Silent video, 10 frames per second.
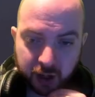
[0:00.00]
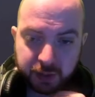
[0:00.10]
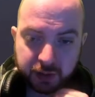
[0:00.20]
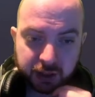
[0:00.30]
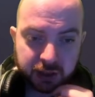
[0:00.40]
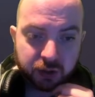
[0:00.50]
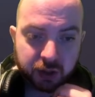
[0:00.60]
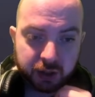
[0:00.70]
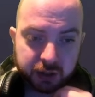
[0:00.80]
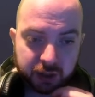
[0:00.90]
I'm down
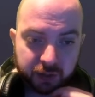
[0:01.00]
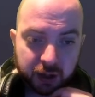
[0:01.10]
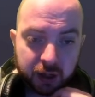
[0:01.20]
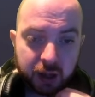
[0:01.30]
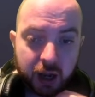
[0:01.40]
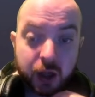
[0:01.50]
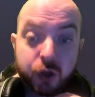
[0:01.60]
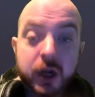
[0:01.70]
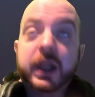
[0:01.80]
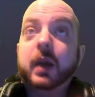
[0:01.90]
$600 so far.
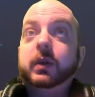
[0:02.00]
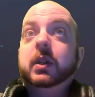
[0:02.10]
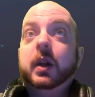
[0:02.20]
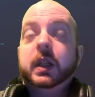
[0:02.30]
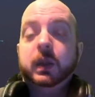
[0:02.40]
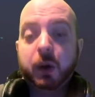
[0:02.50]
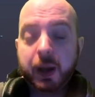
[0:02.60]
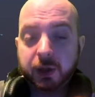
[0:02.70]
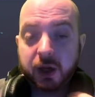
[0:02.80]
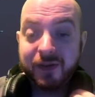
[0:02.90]
$3,000 is probably
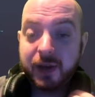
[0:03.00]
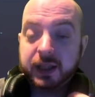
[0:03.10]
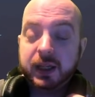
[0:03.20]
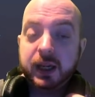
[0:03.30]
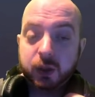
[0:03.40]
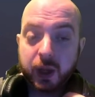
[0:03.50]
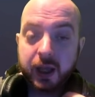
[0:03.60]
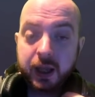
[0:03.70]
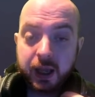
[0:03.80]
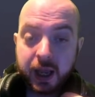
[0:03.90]
how much I've invested into
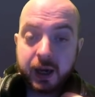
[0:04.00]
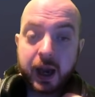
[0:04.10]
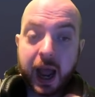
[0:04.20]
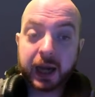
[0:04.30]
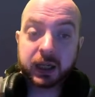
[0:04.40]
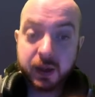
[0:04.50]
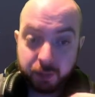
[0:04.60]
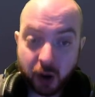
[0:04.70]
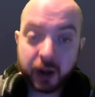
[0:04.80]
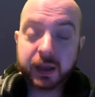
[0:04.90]
it in actually
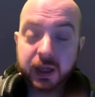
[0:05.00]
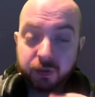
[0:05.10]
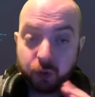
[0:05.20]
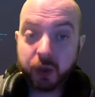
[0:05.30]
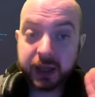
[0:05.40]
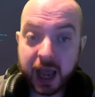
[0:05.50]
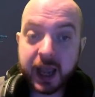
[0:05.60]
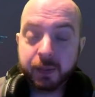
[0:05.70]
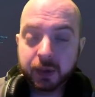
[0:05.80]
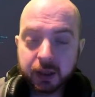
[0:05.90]
buying things for the
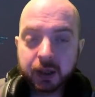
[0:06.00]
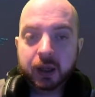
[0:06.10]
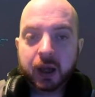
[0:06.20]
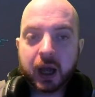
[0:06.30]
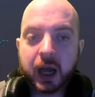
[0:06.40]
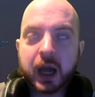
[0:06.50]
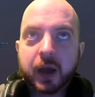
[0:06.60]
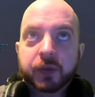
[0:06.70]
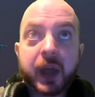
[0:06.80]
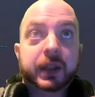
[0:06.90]
game.
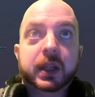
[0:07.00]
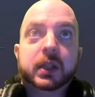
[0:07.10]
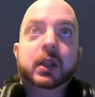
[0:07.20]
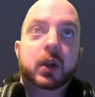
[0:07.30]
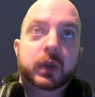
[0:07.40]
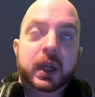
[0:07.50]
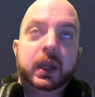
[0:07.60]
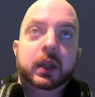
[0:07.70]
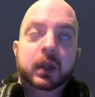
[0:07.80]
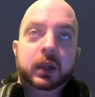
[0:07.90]
That's
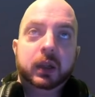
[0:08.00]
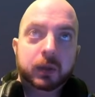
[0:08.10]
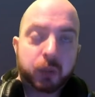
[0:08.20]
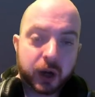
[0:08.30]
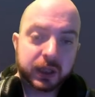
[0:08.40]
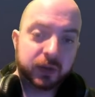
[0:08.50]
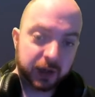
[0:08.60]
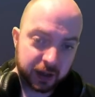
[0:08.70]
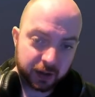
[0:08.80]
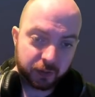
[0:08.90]
excluding prizes
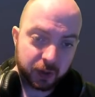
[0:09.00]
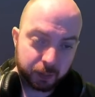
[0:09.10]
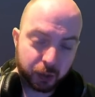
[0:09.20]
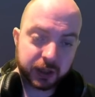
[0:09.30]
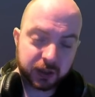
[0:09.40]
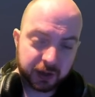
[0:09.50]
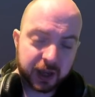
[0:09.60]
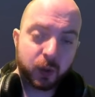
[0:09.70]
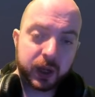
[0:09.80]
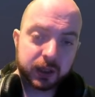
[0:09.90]
for
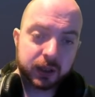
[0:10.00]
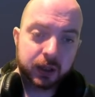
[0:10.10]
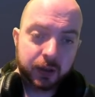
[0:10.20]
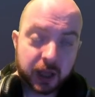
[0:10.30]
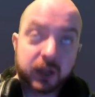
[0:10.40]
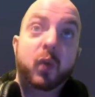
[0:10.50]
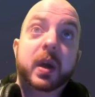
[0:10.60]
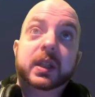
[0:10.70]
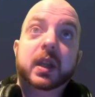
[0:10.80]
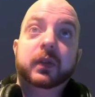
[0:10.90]
giveaways. That's for
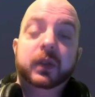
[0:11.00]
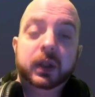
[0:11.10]
myself.